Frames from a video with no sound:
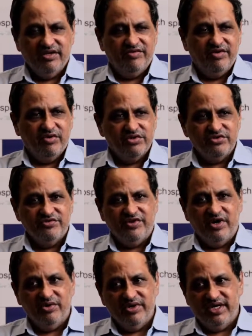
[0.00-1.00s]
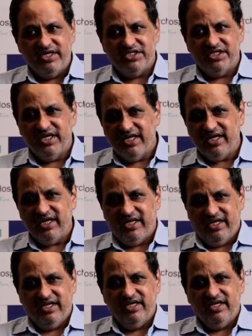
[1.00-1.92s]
We have also found that genetically,